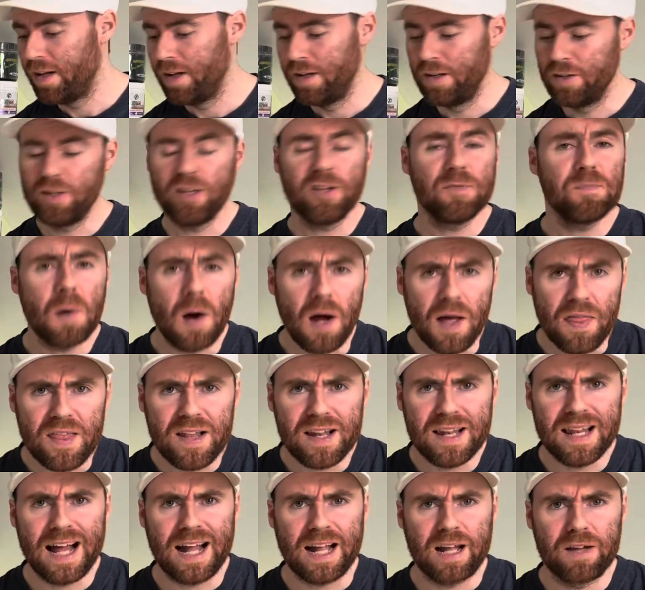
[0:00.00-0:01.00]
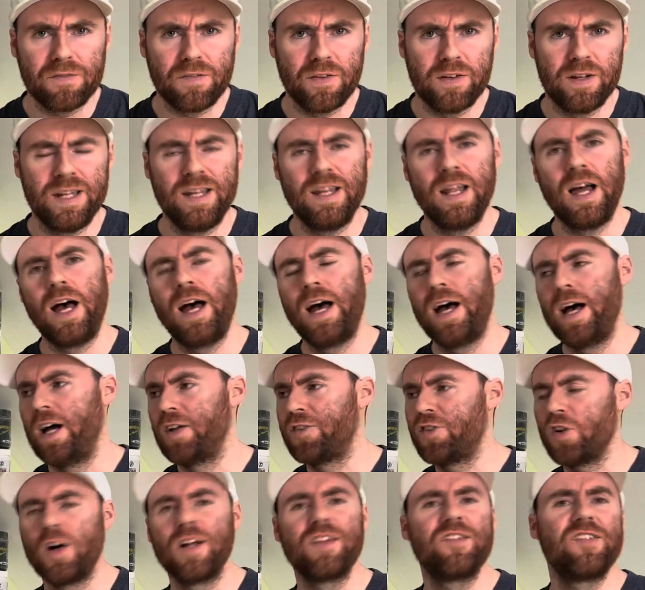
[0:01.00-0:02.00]
Despite the lack of a
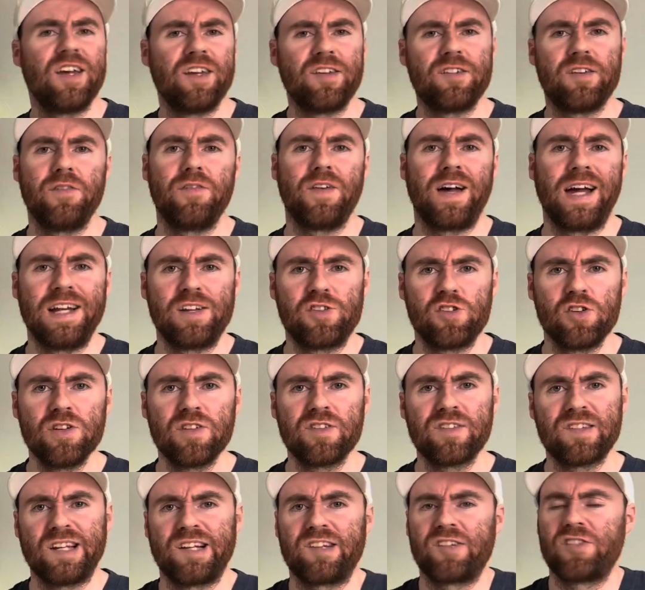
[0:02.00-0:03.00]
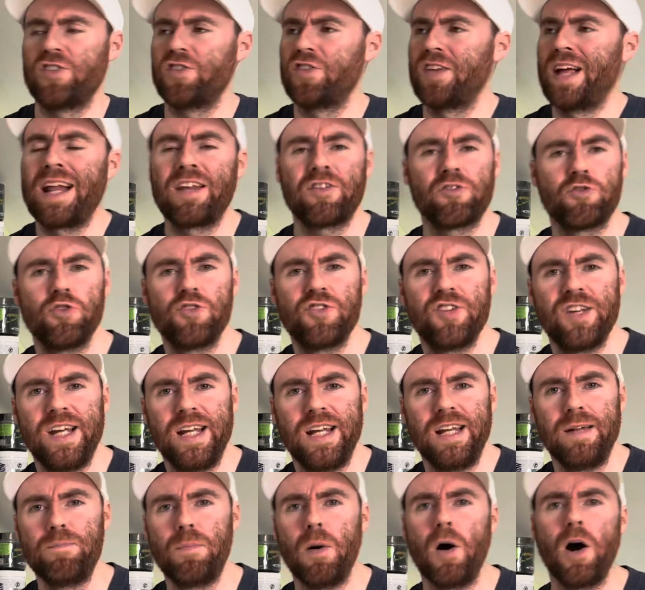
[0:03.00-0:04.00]
digestive agent such as
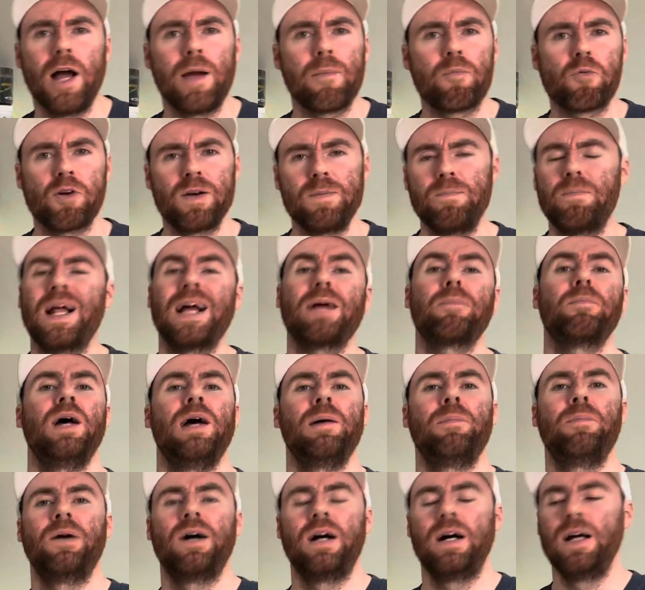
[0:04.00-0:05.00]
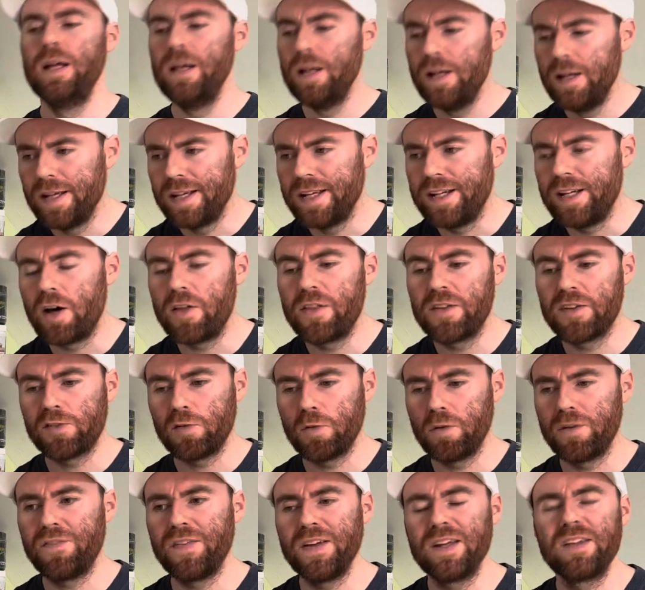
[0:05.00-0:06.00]
estrogen, bioperine, black pepper, you know, the
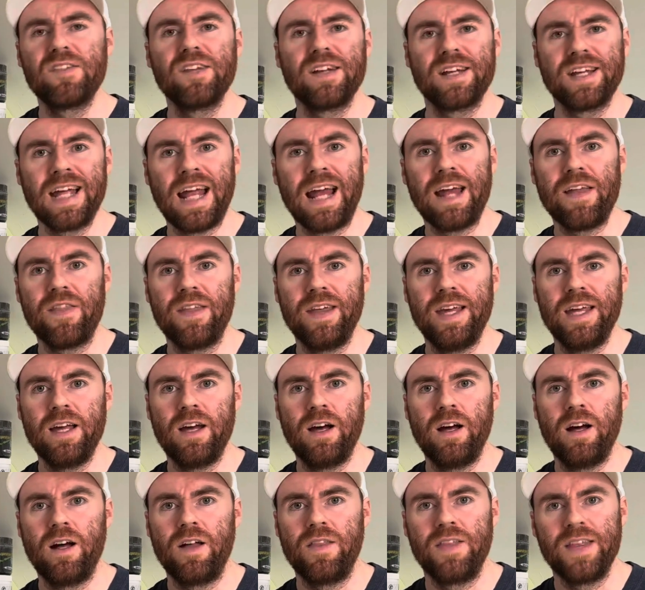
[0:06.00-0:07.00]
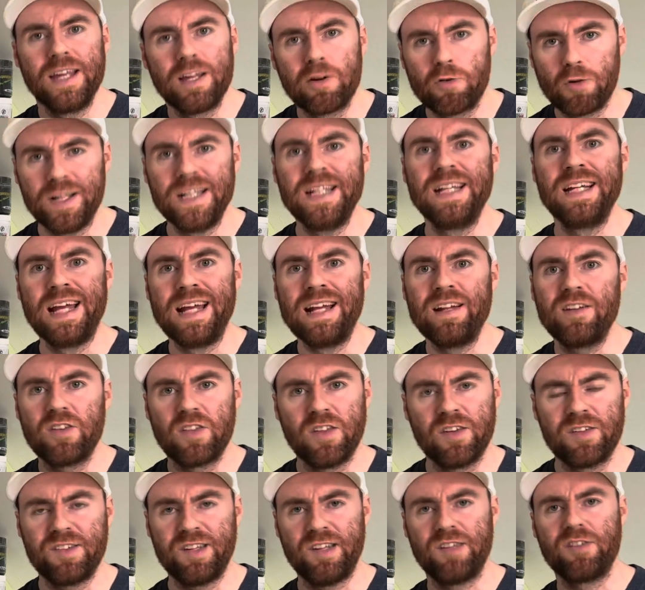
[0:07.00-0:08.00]
sort of things that get the ingredient into the
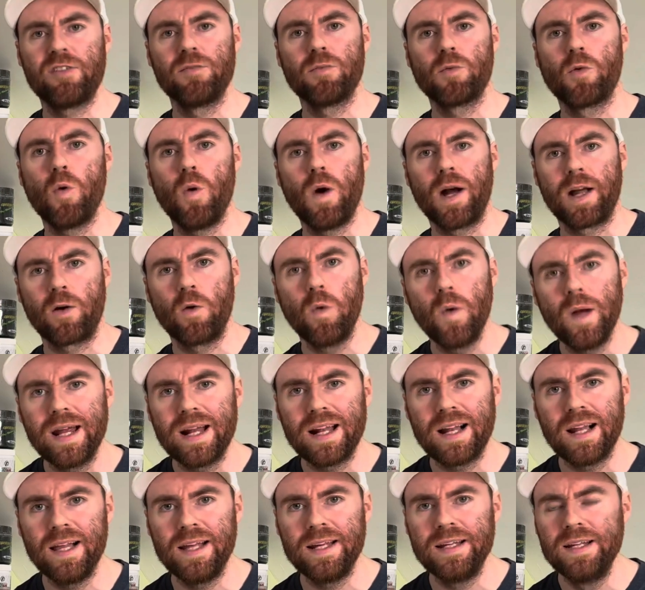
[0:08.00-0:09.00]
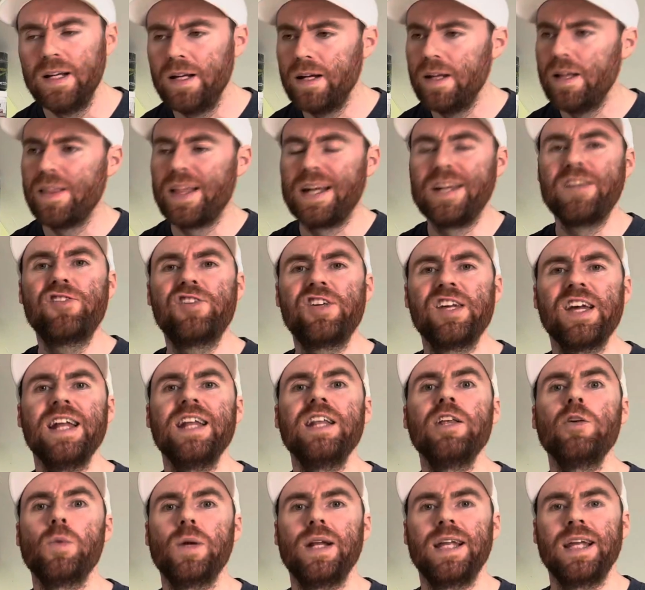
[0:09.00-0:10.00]
system quite quickly, they
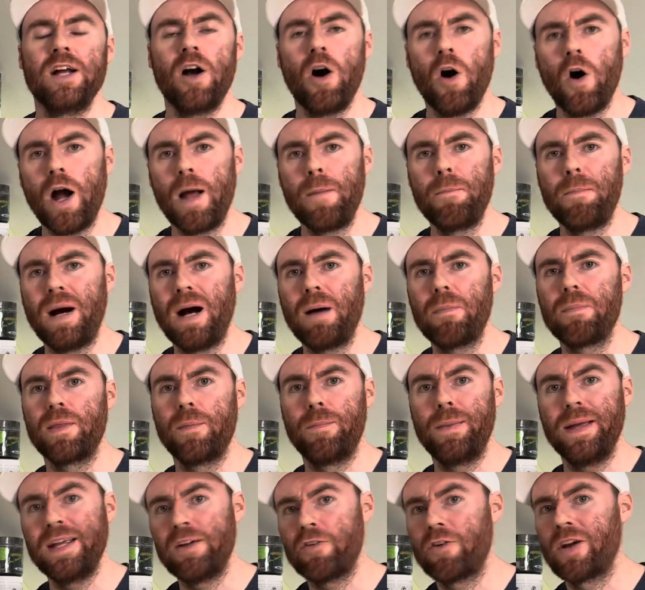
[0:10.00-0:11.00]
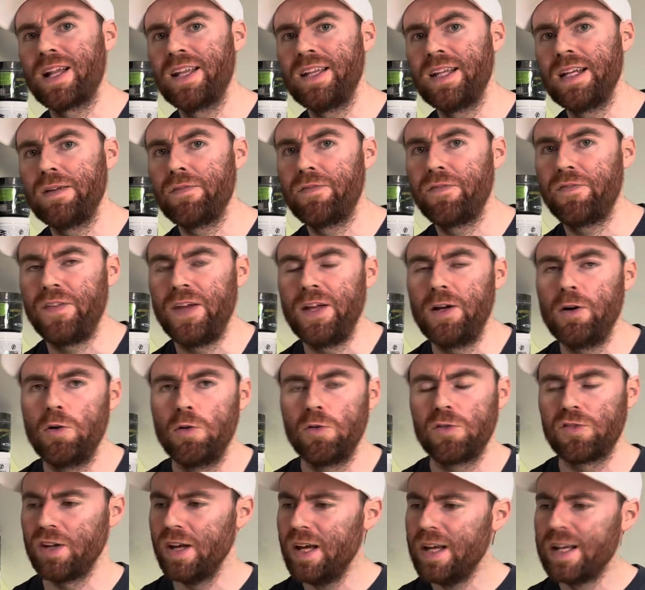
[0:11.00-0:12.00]
genuinely hype up the beta-alanine
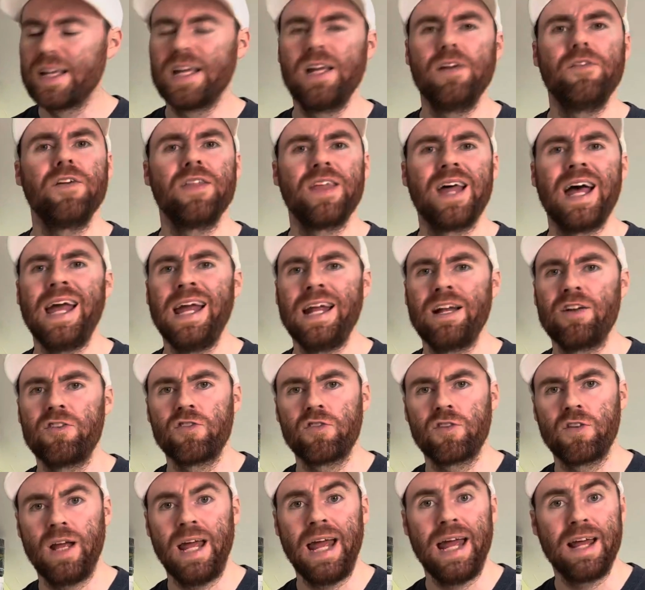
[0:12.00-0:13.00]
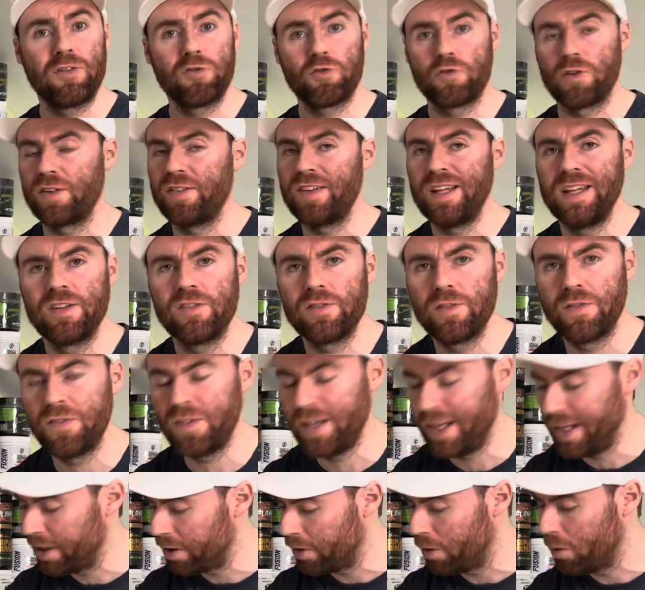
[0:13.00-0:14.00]
feels, give it that extra sense of
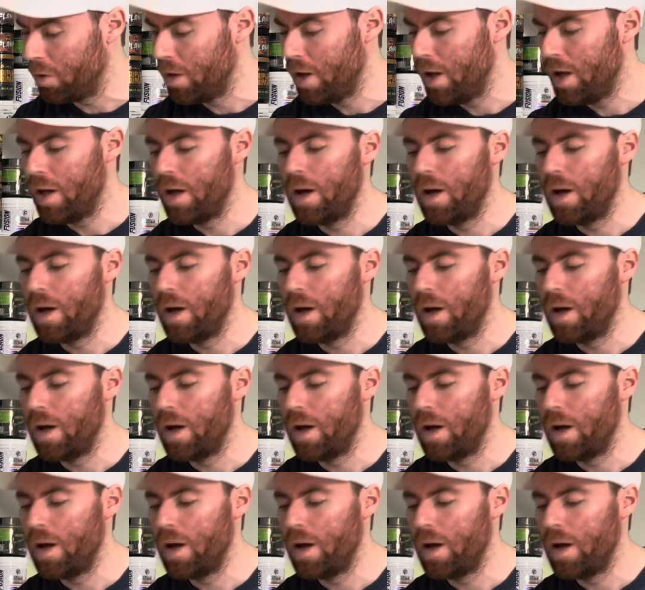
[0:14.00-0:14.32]
tingle.